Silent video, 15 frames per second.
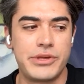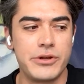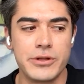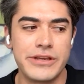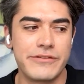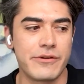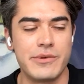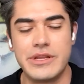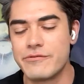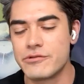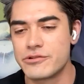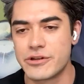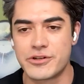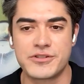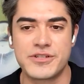purely from an
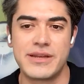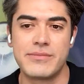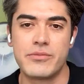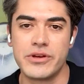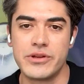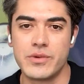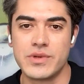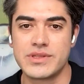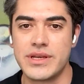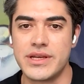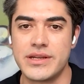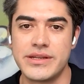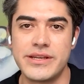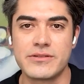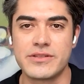infrastructure standpoint, was
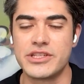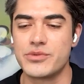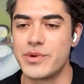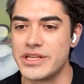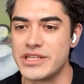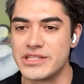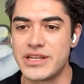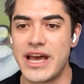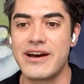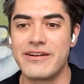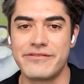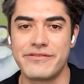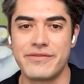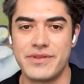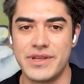that ERC20s
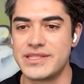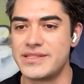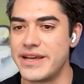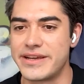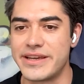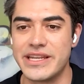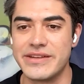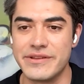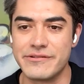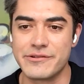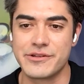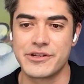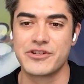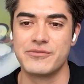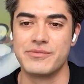have this decade of
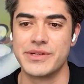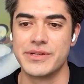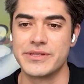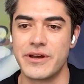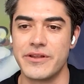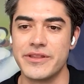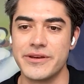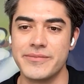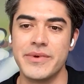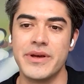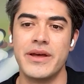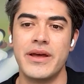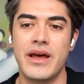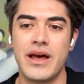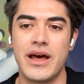infrastructure built on them
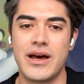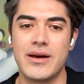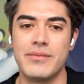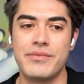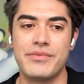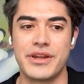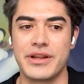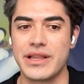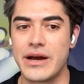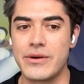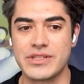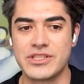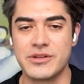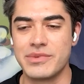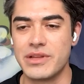that
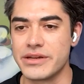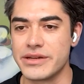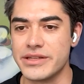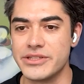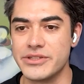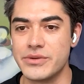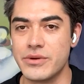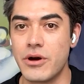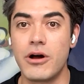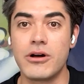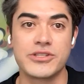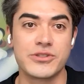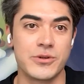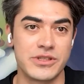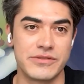allow us to plug into
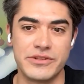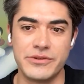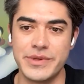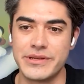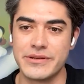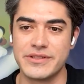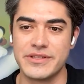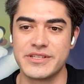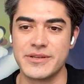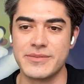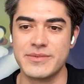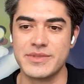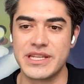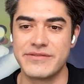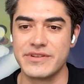all sorts of new
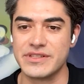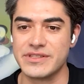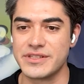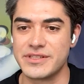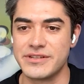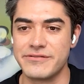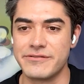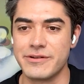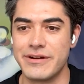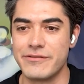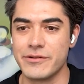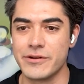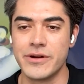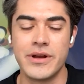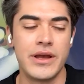ecosystems that have existed
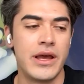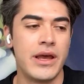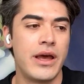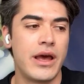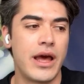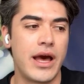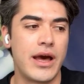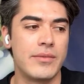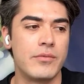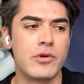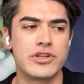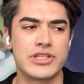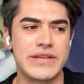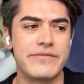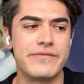forever.
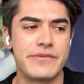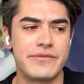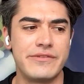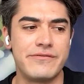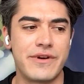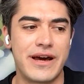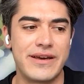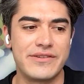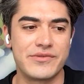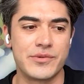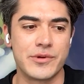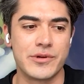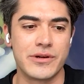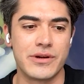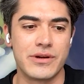Whereas 1155s
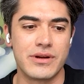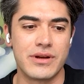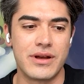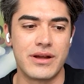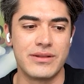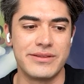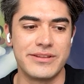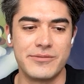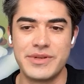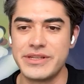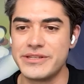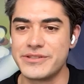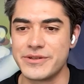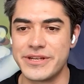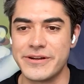were a little bit
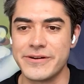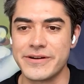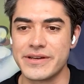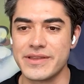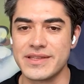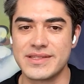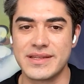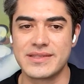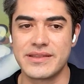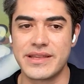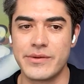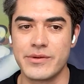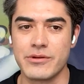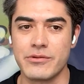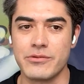esoteric in the sense that
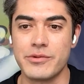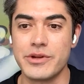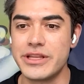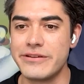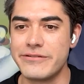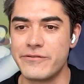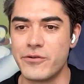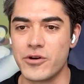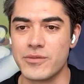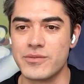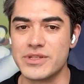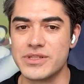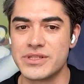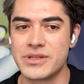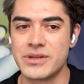they were really
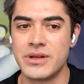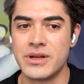formed,